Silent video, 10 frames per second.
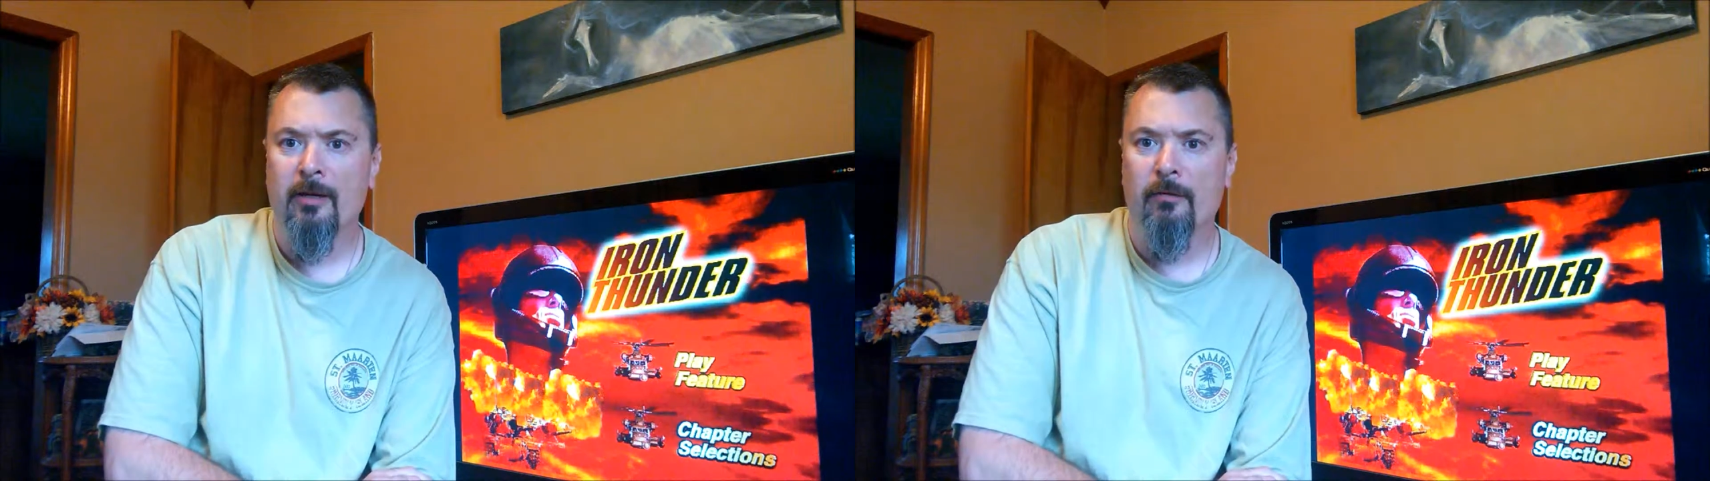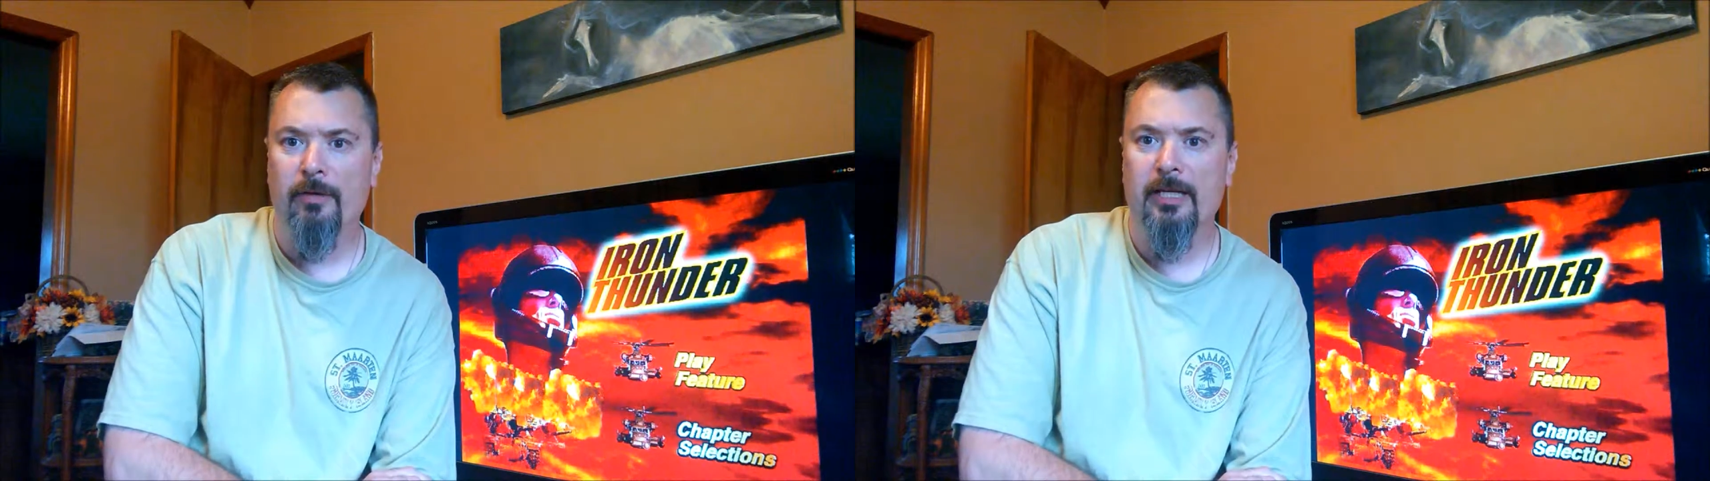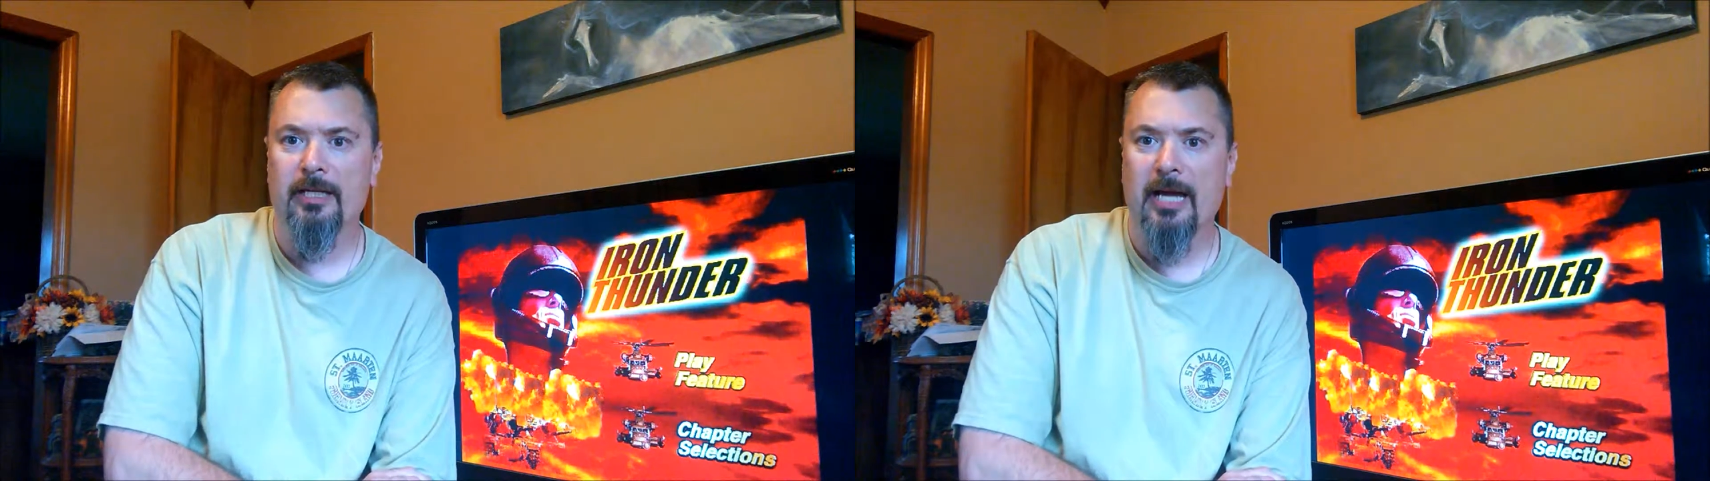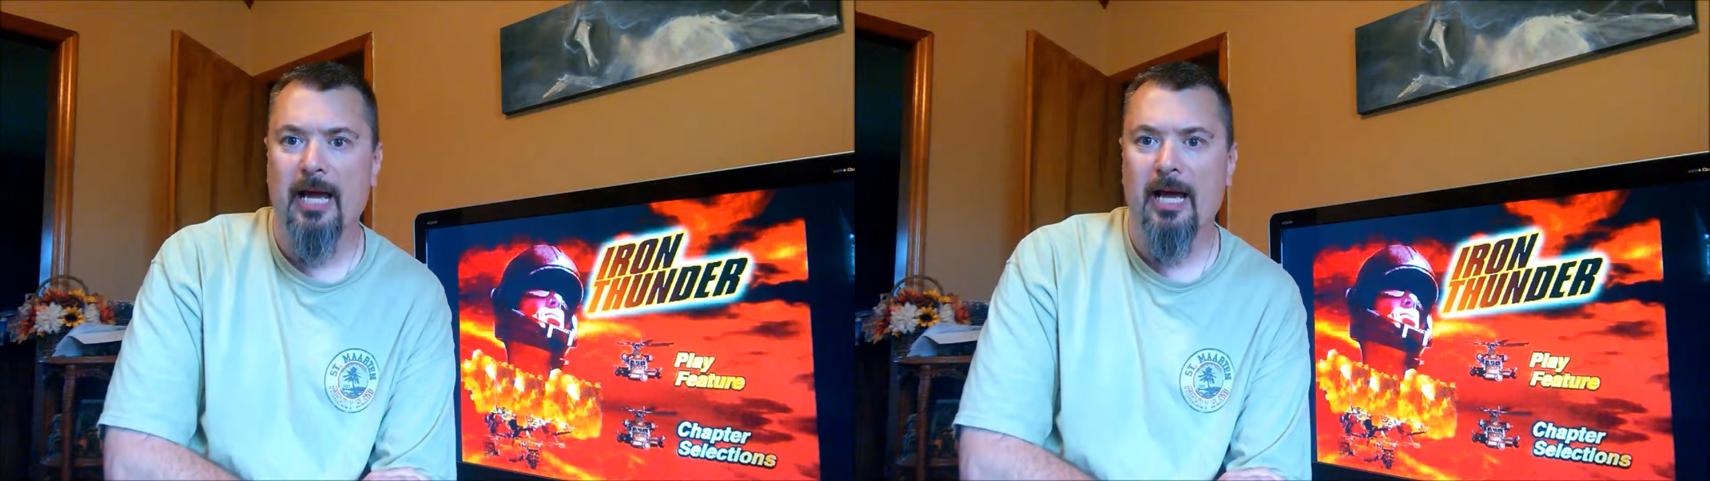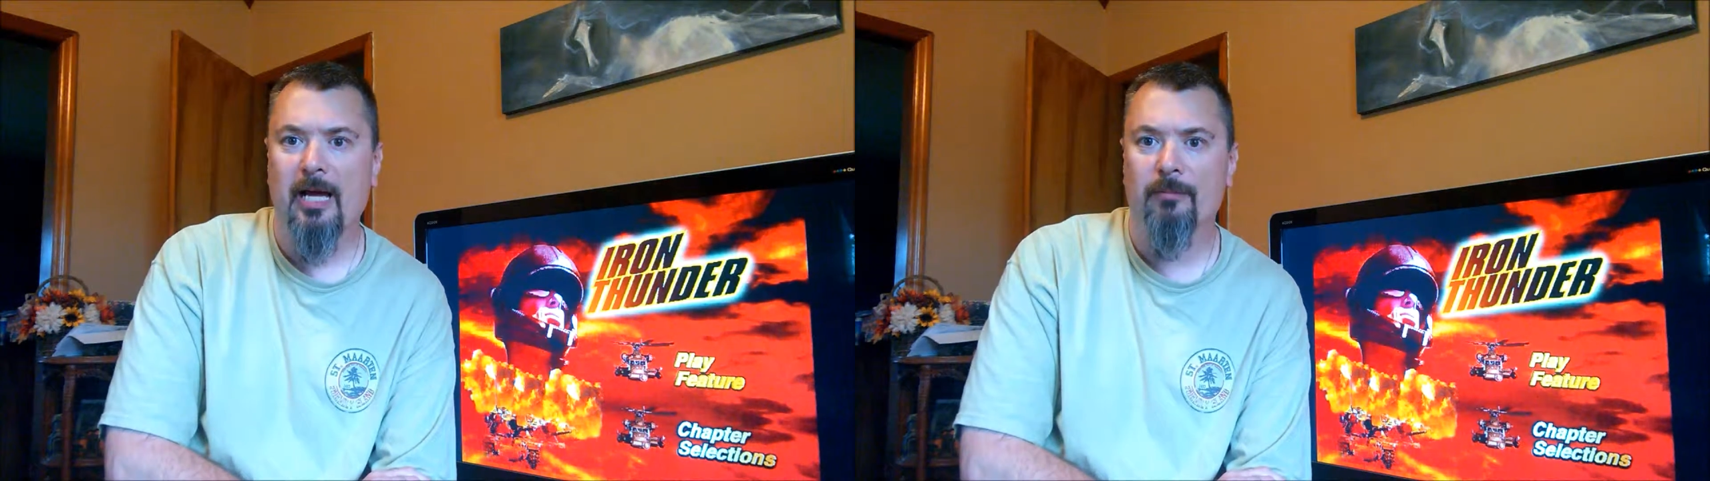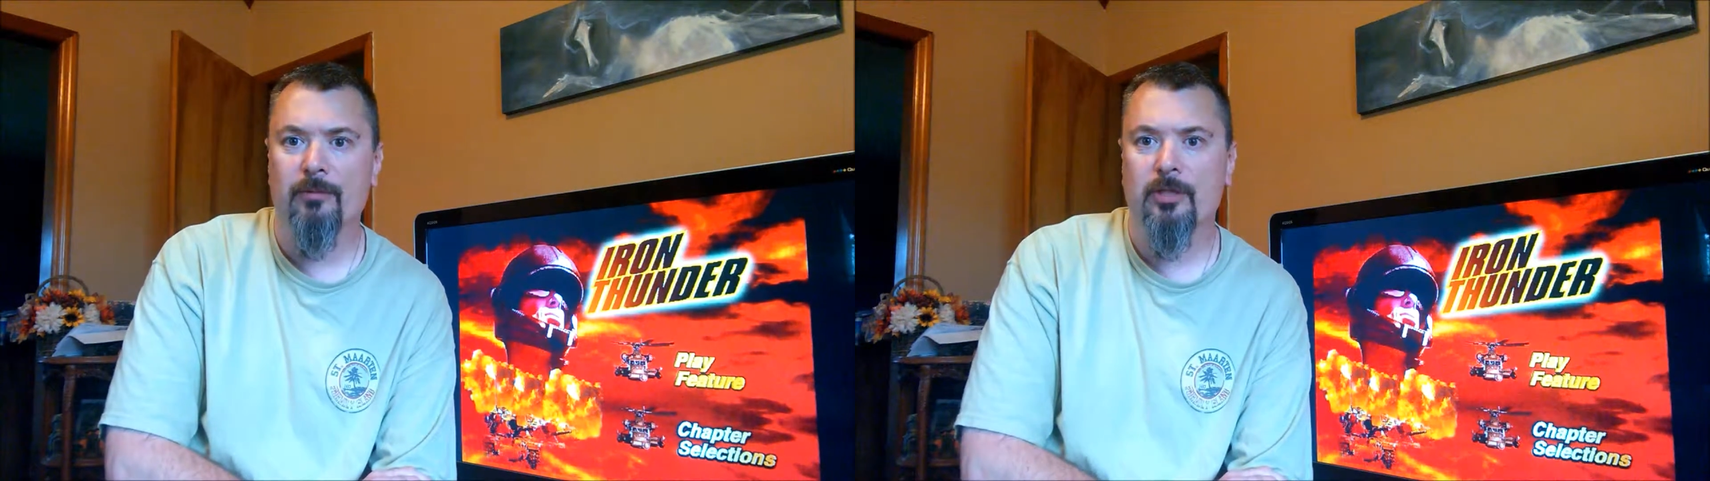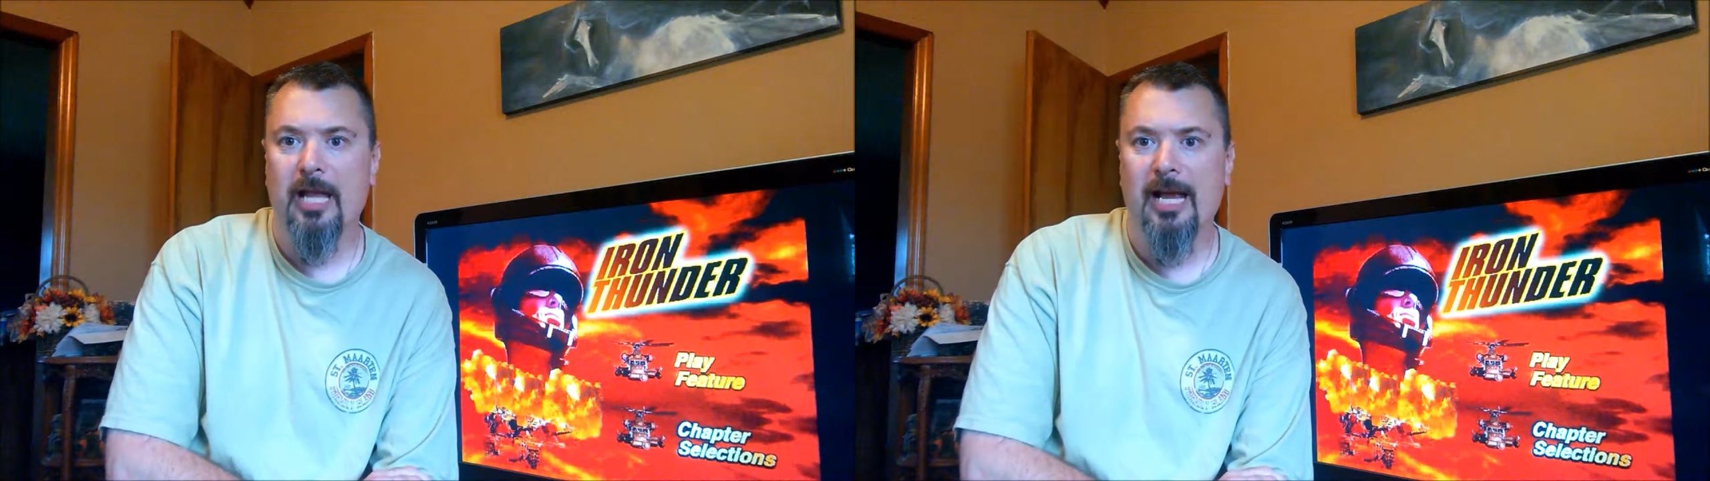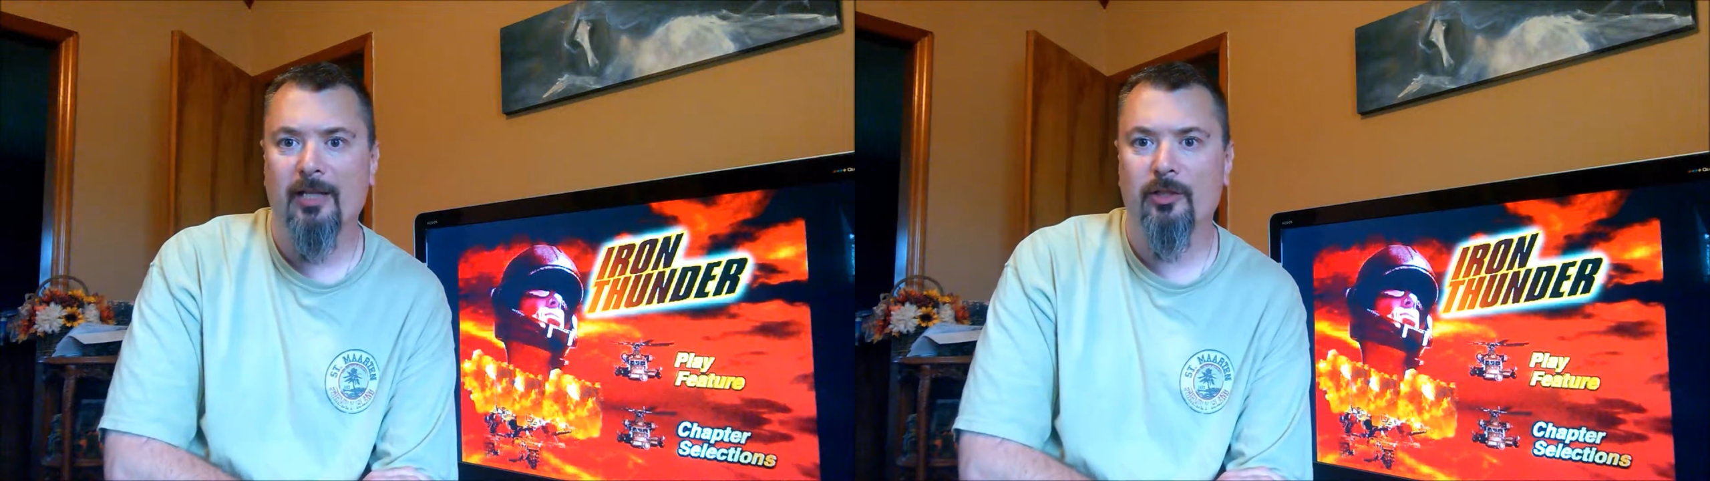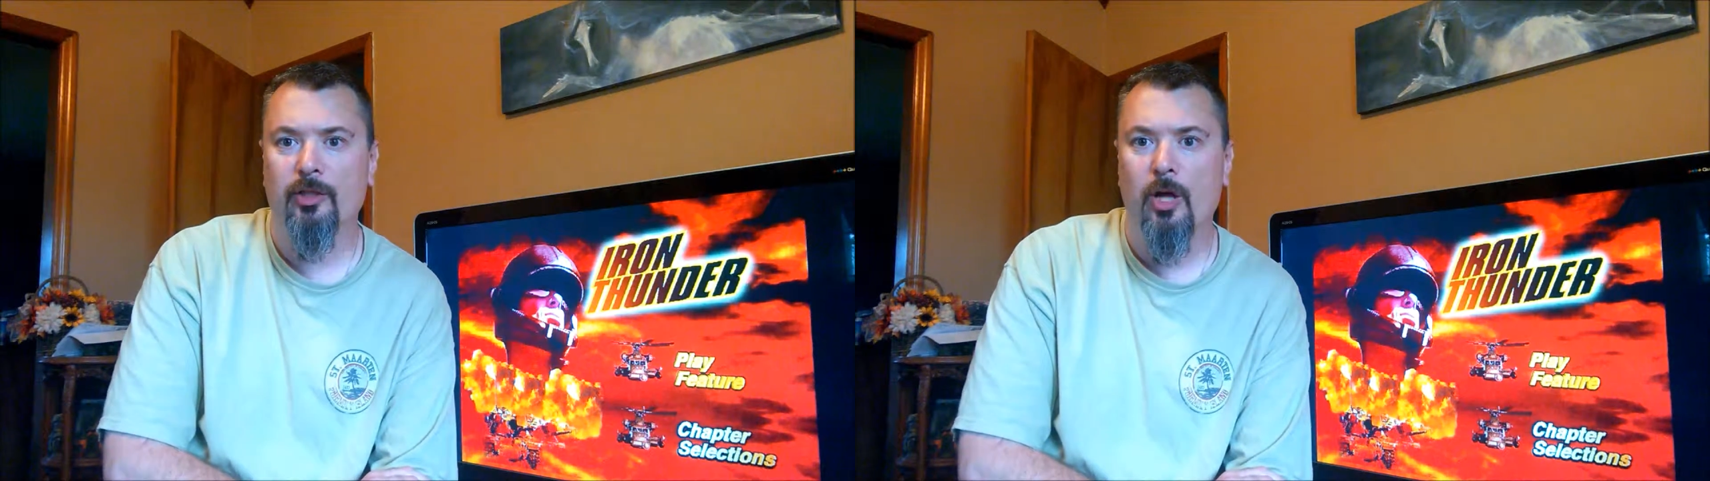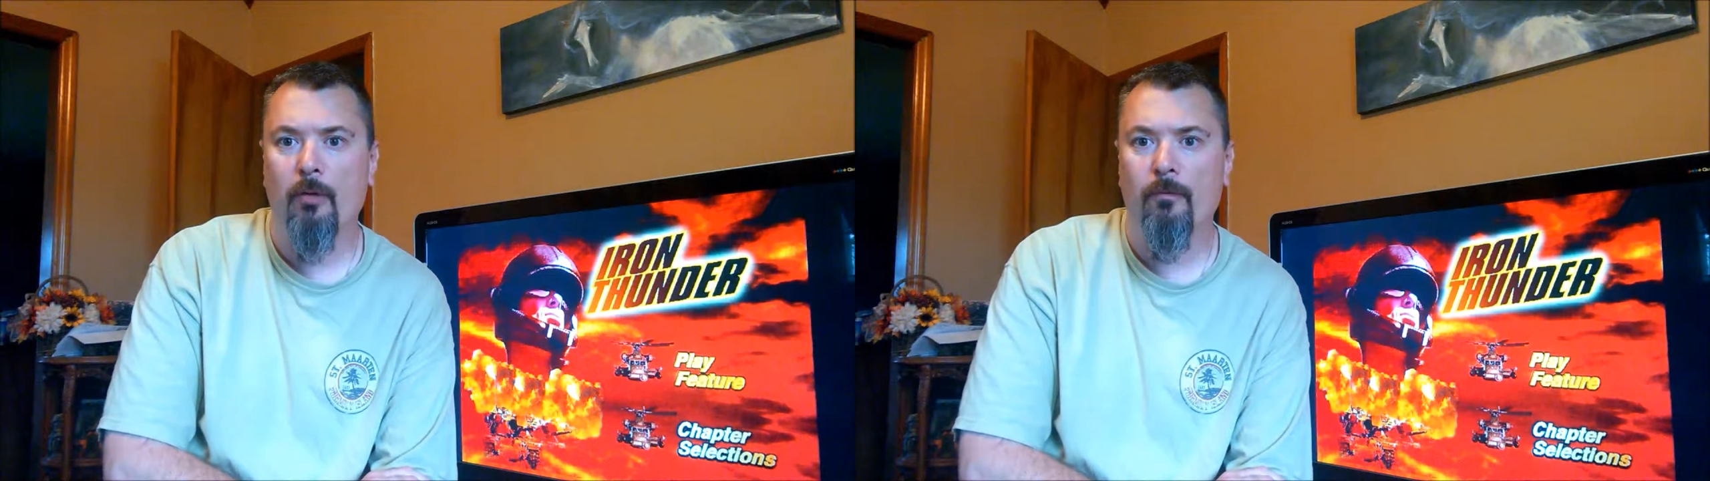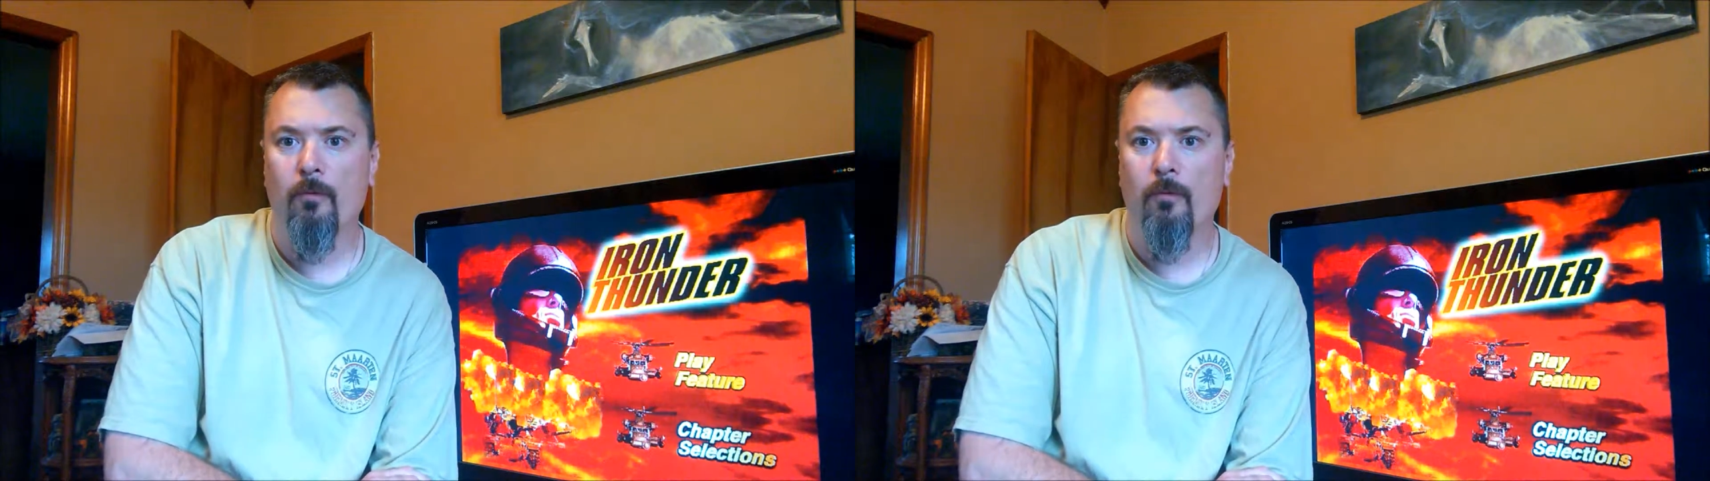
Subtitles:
Vietnam/Gulf